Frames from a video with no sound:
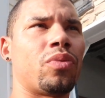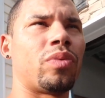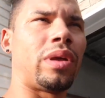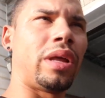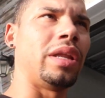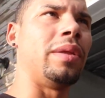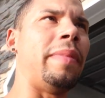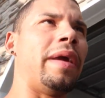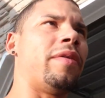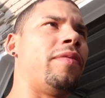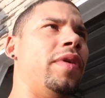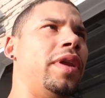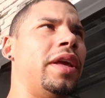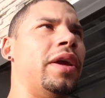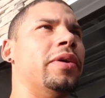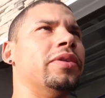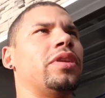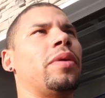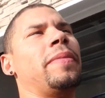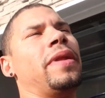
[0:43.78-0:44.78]
really to make
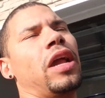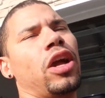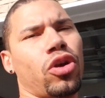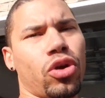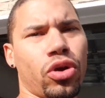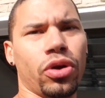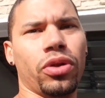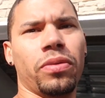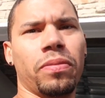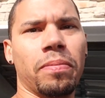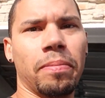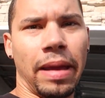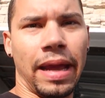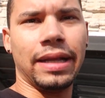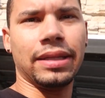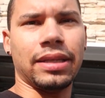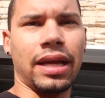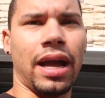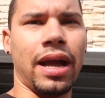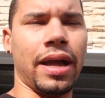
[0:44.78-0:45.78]
videos. I mean, I could
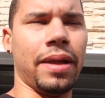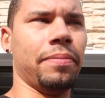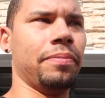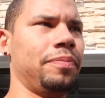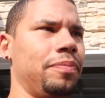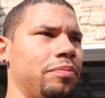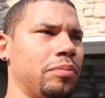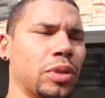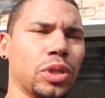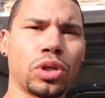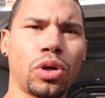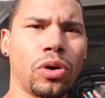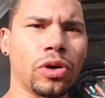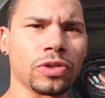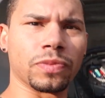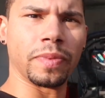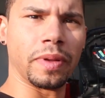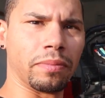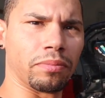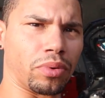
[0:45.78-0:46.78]
make time, but the
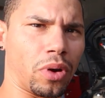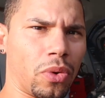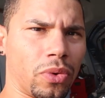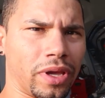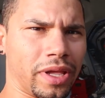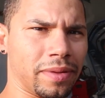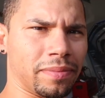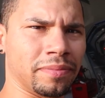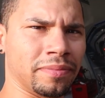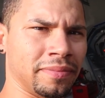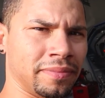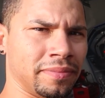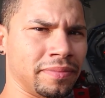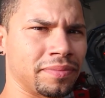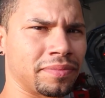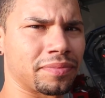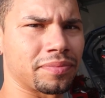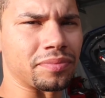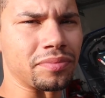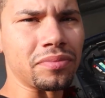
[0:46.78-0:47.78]
car's been broken.
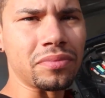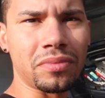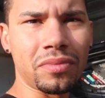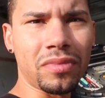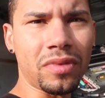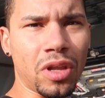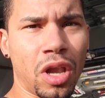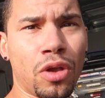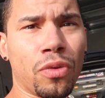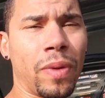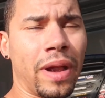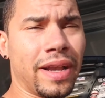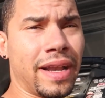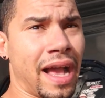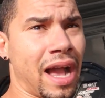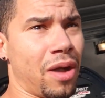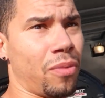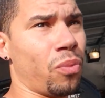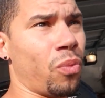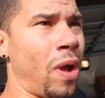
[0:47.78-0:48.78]
Uh, right
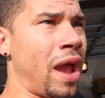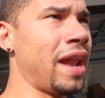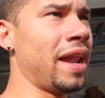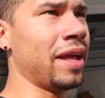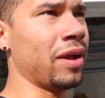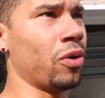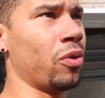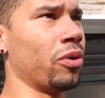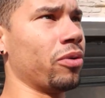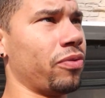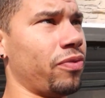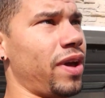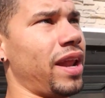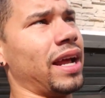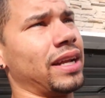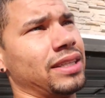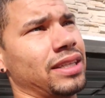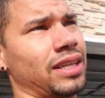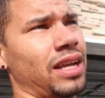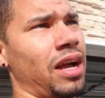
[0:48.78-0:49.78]
now, I'm waiting on
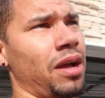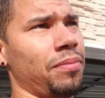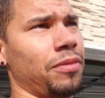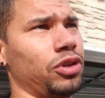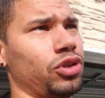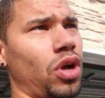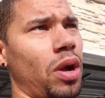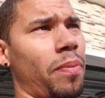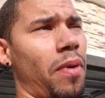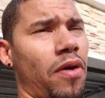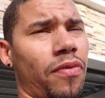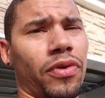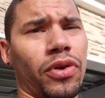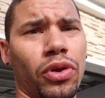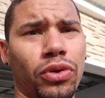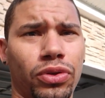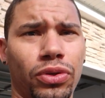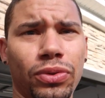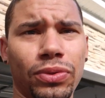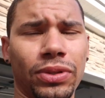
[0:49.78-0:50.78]
FedEx to come to drop off an
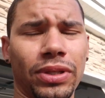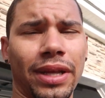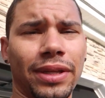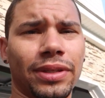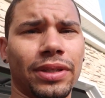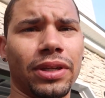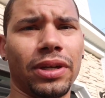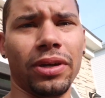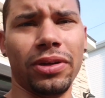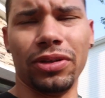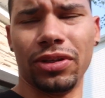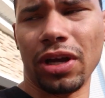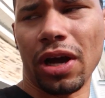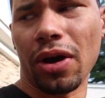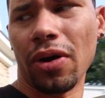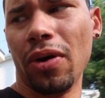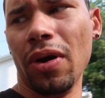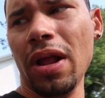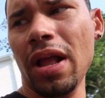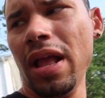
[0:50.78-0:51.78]
O two sensor.
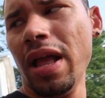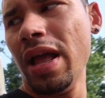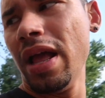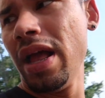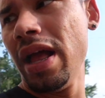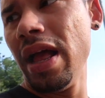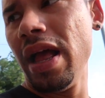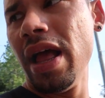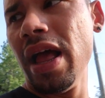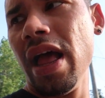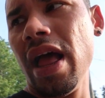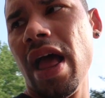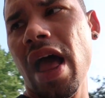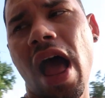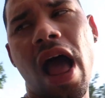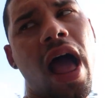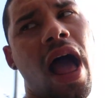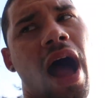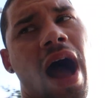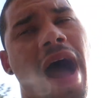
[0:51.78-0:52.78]
So
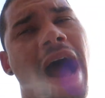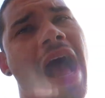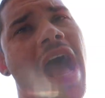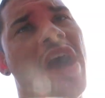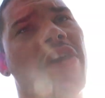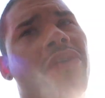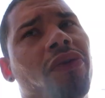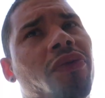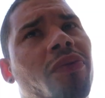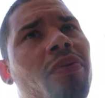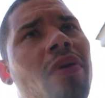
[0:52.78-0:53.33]
I have